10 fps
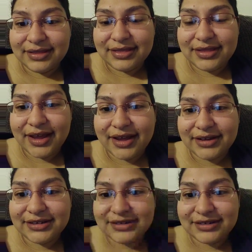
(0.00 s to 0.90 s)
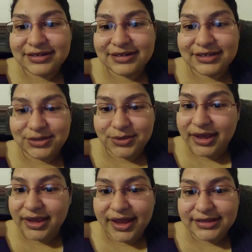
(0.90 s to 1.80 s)
that is
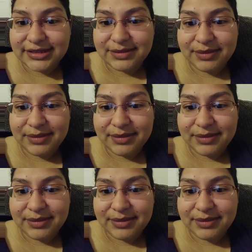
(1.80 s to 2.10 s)
awake and can't sleep.